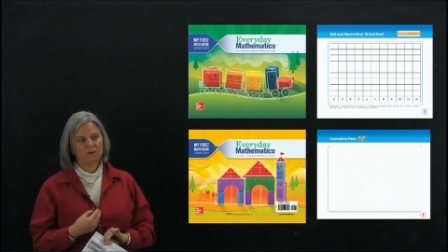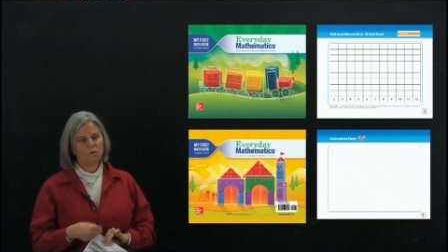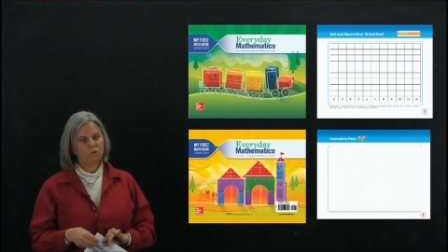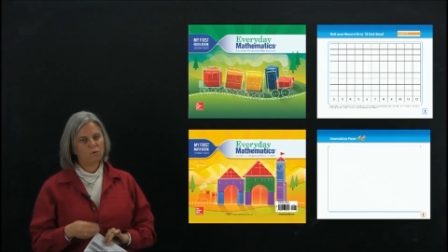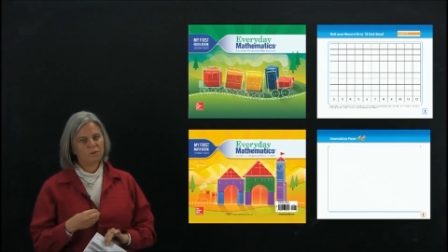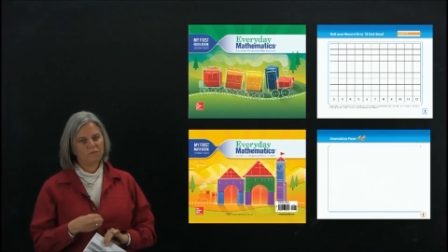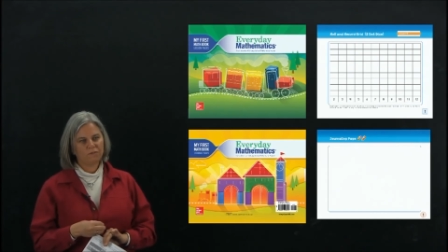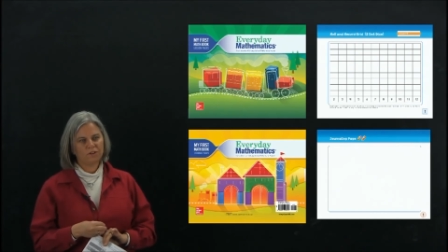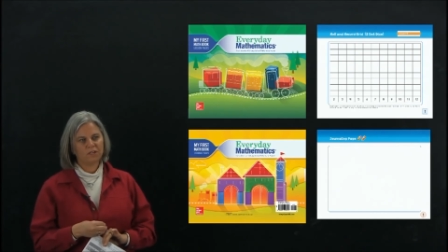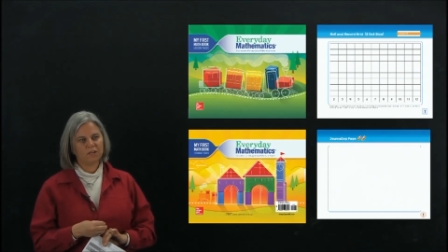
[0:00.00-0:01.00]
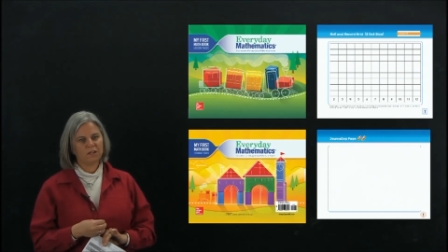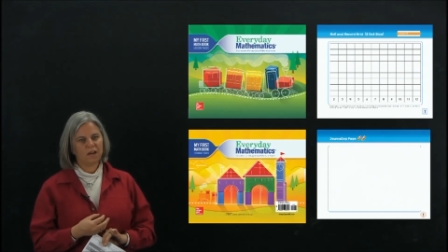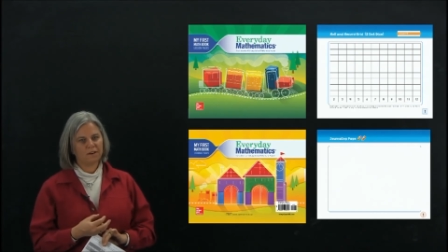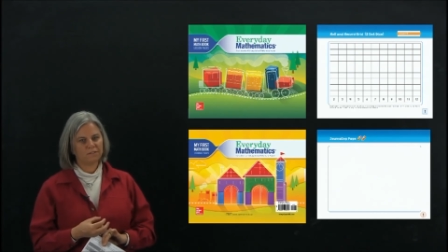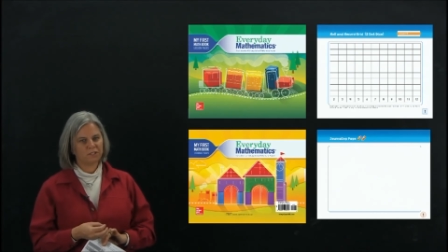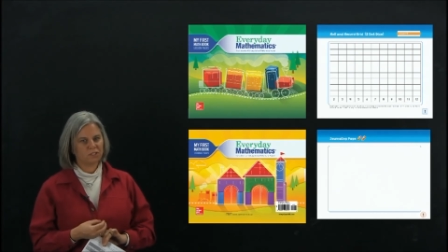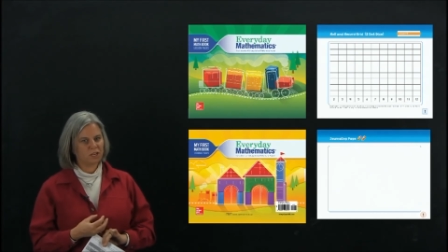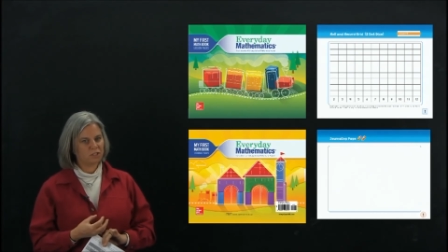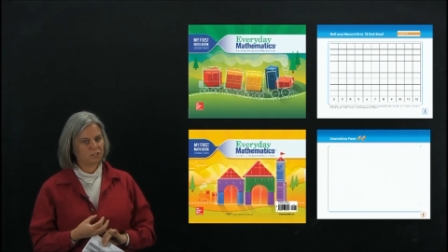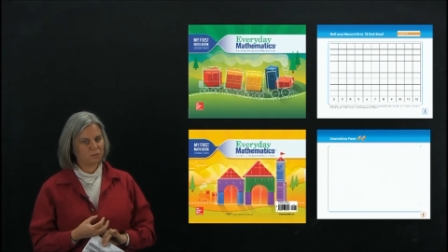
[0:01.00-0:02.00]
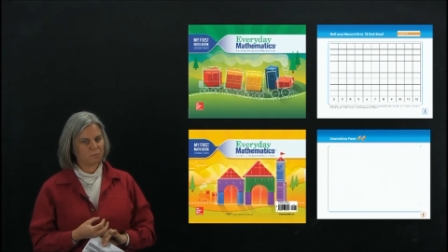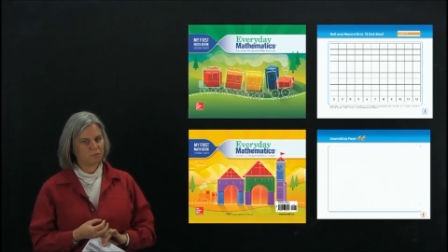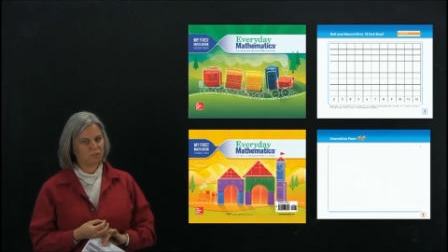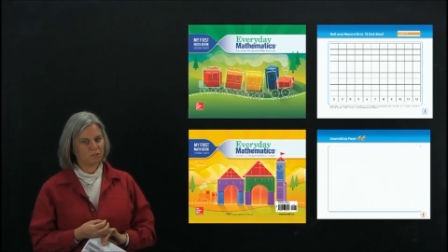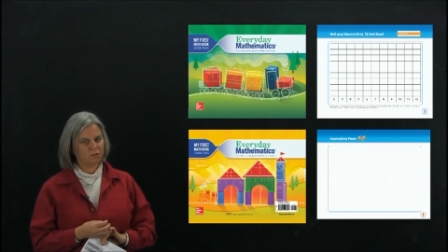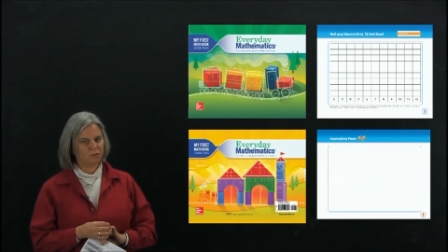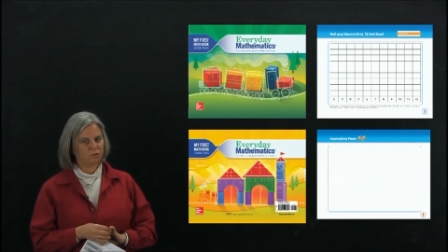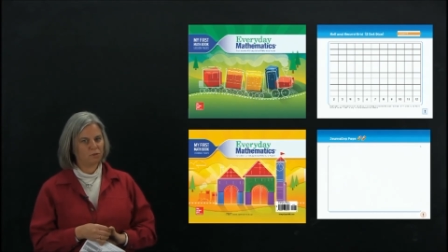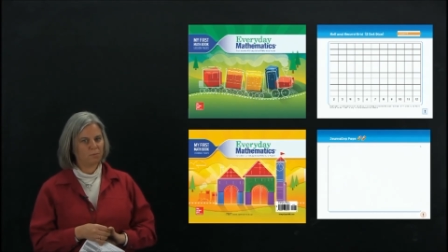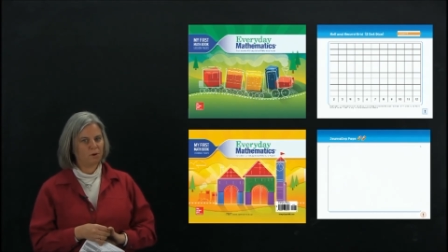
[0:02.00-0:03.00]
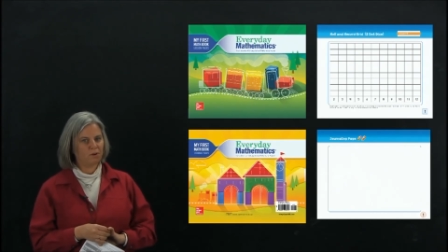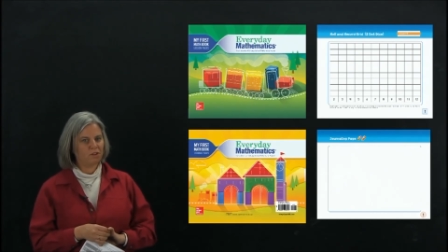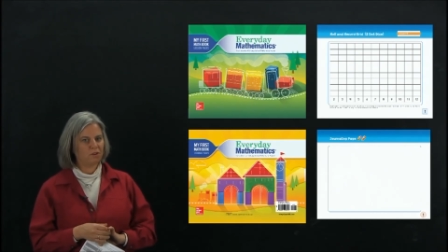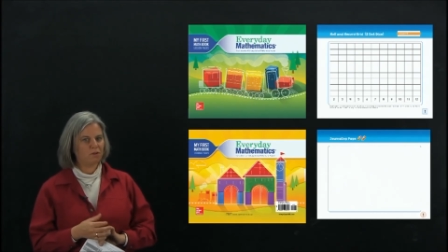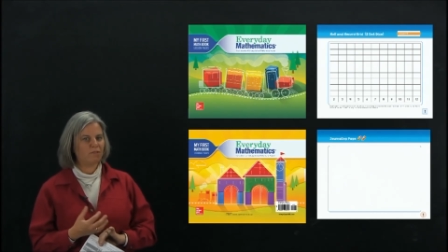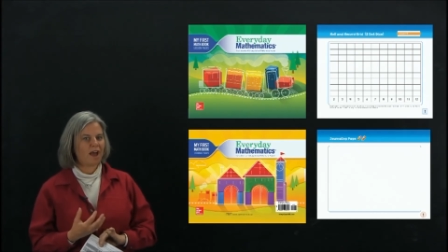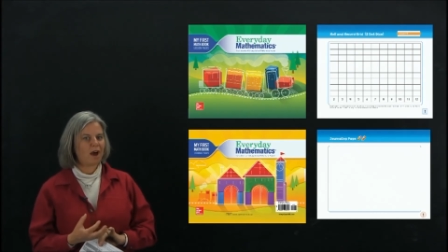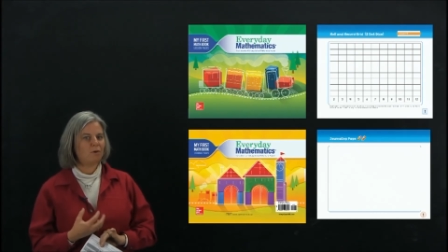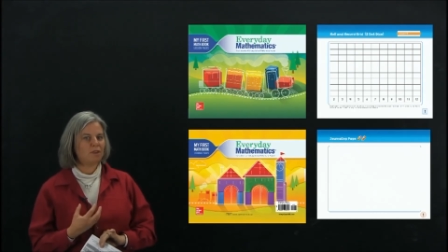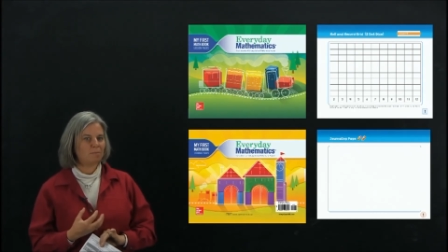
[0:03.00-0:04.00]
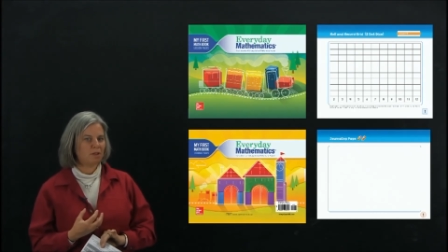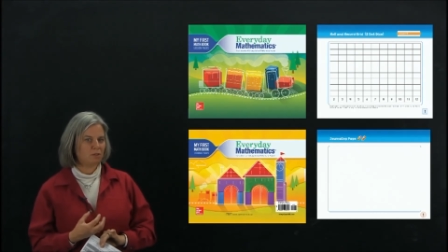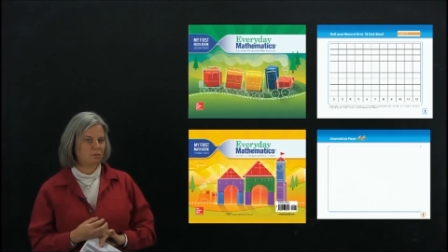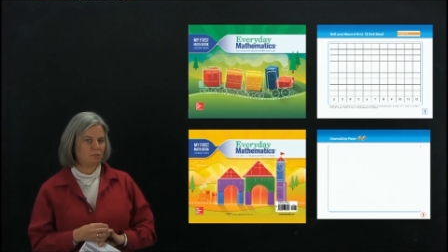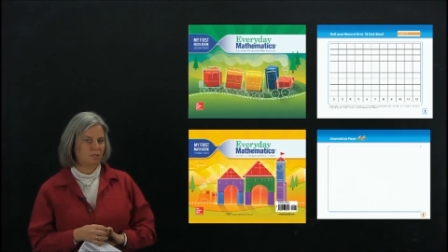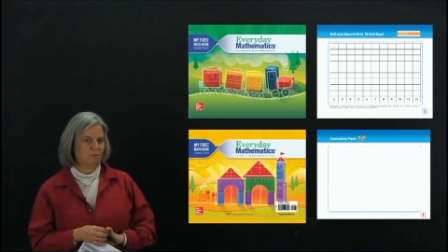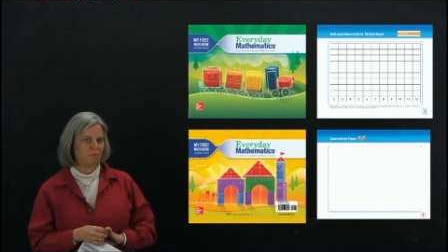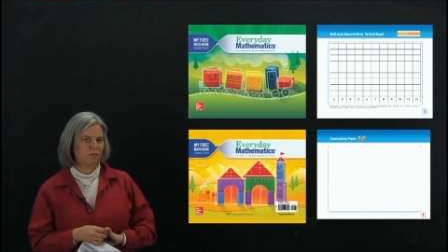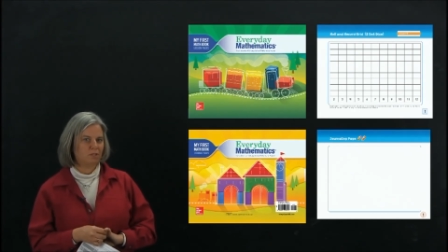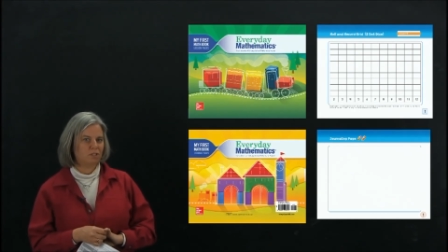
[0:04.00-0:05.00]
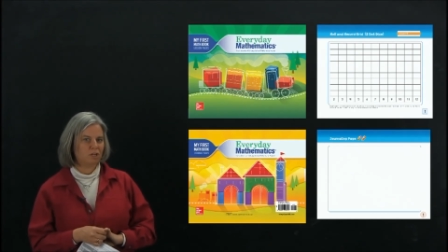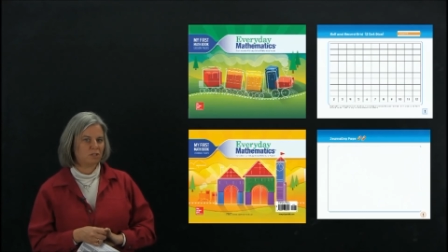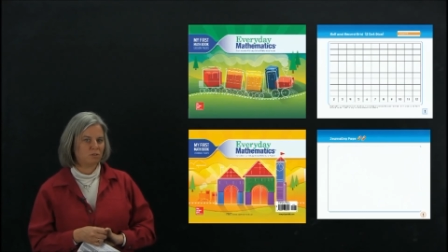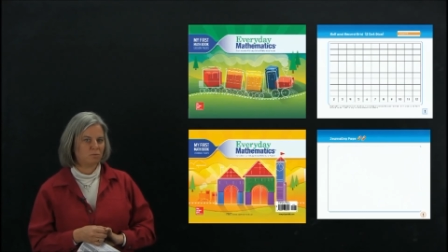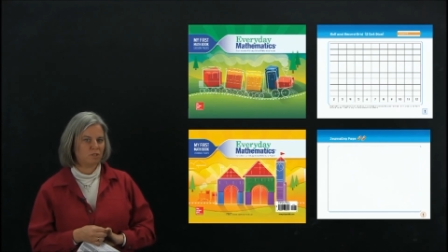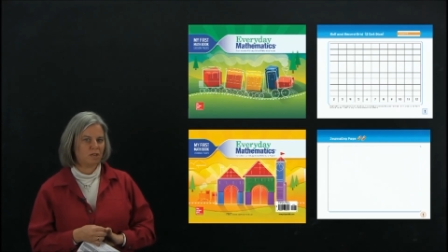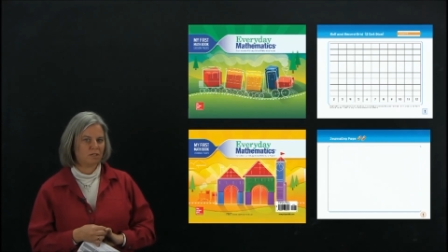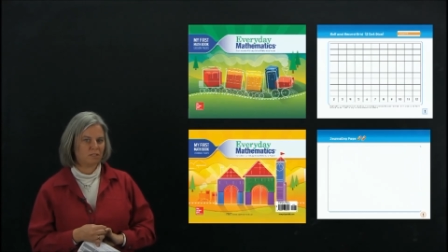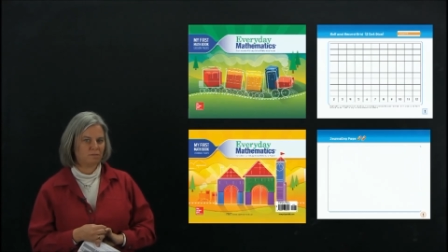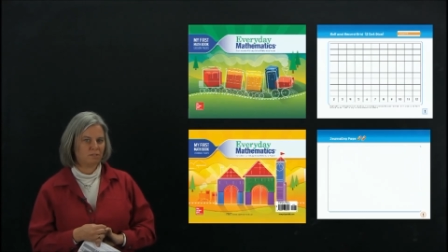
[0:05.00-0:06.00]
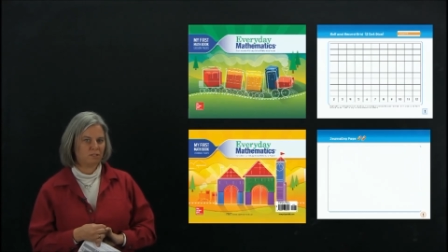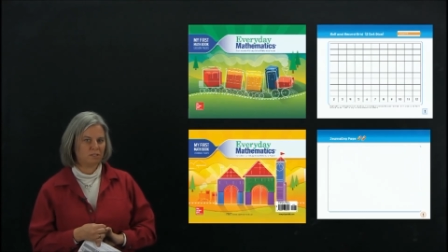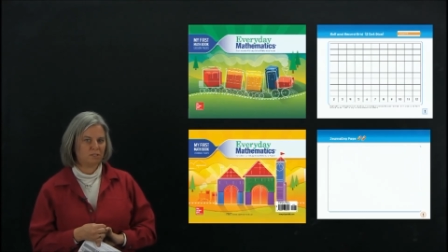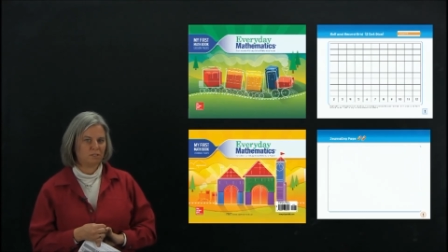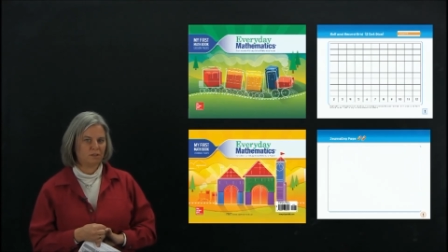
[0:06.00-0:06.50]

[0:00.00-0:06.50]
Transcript: or we've written in a lot of suggestions, particularly in the early part of the year, of how they might use them in conjunction with the activities.